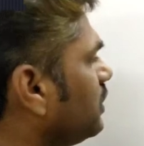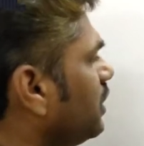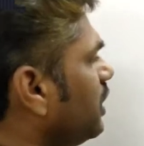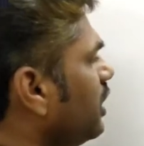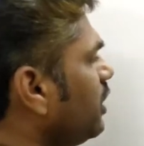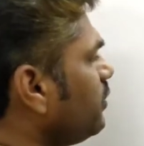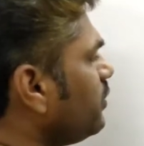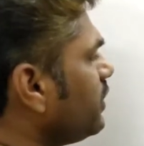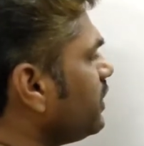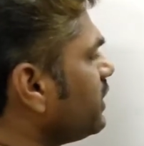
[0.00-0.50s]

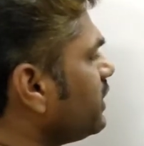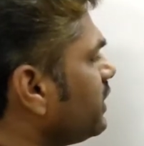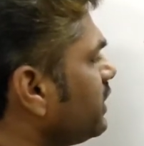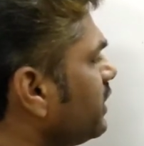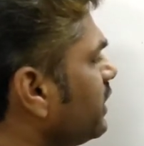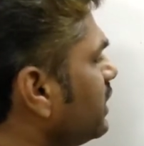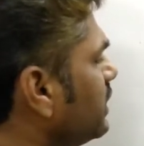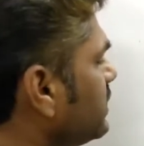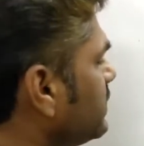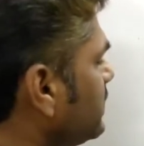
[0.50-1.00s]
I am writing
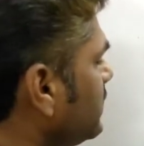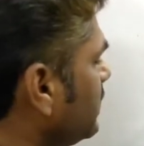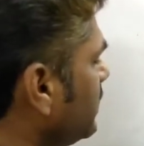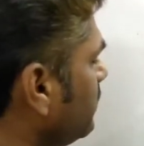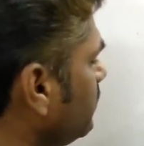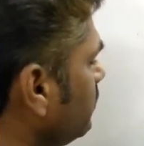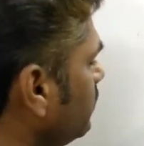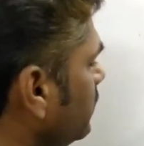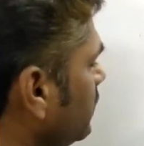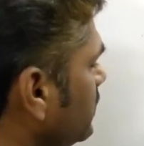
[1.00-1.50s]

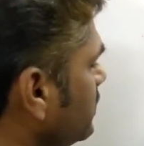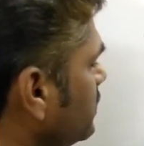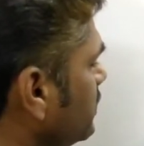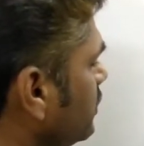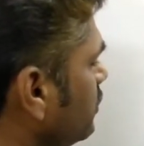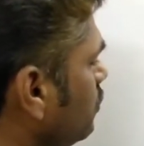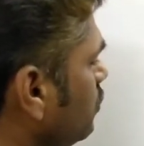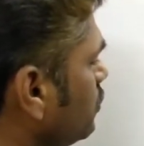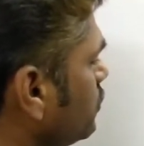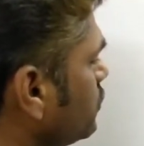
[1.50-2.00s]
LCM is
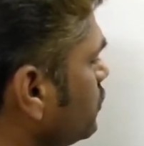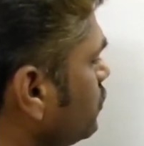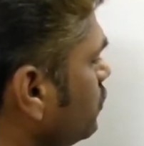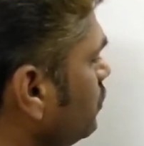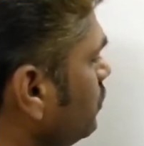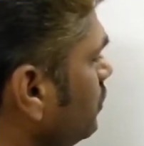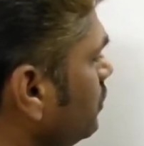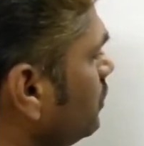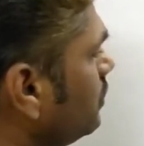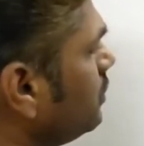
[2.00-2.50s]
equals
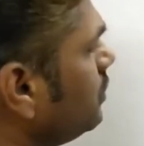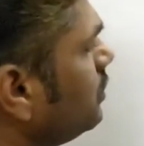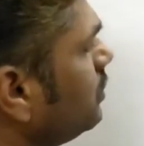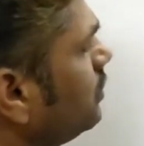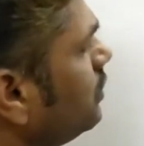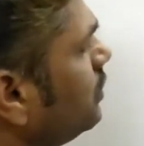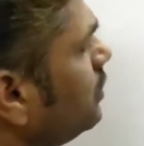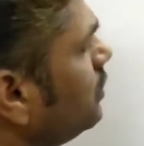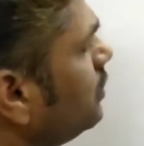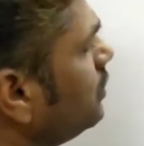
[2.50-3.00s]
to,
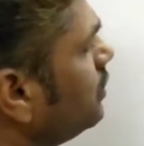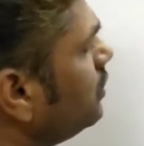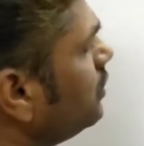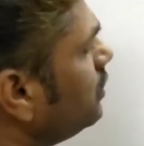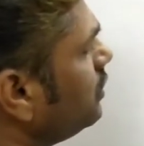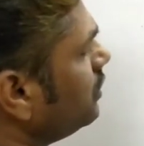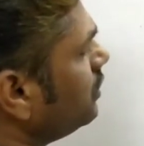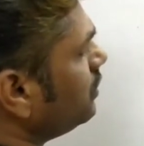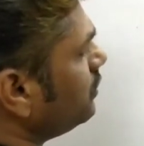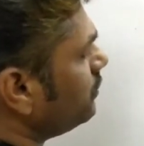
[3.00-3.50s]

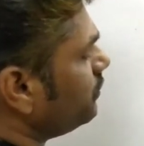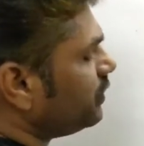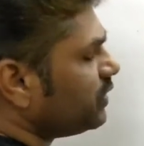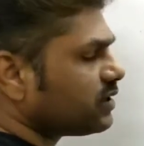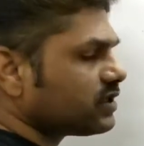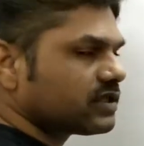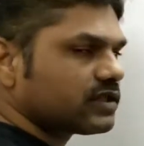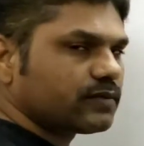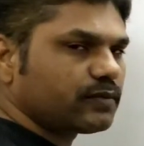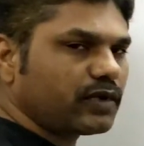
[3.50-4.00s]

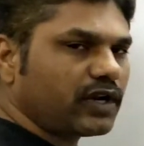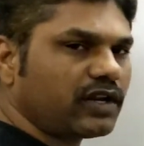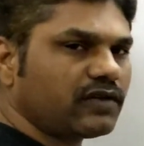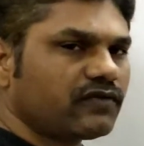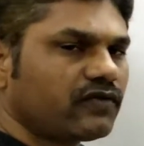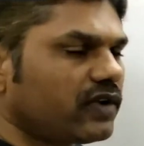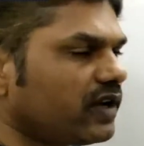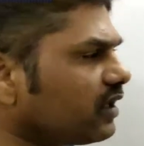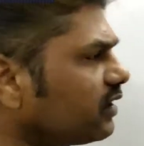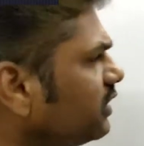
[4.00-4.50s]
first
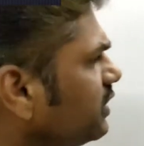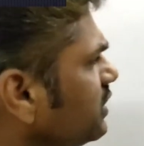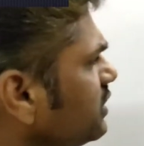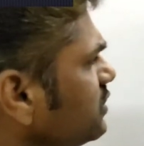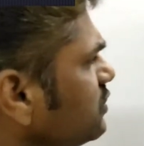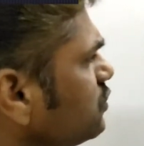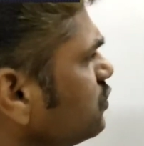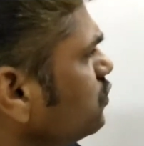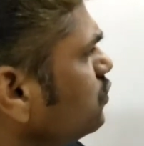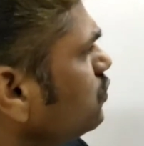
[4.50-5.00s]
prime factor
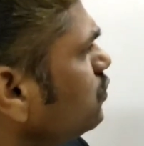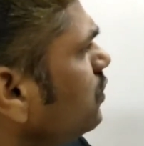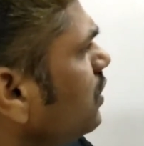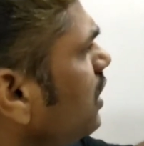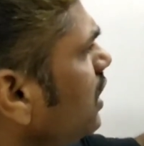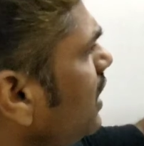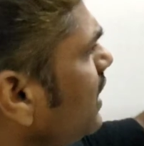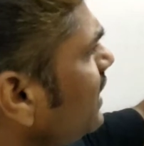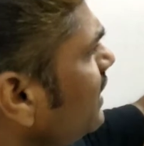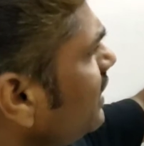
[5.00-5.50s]
is
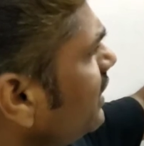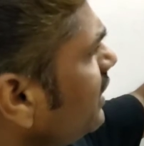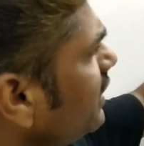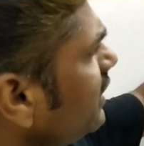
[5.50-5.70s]
2 and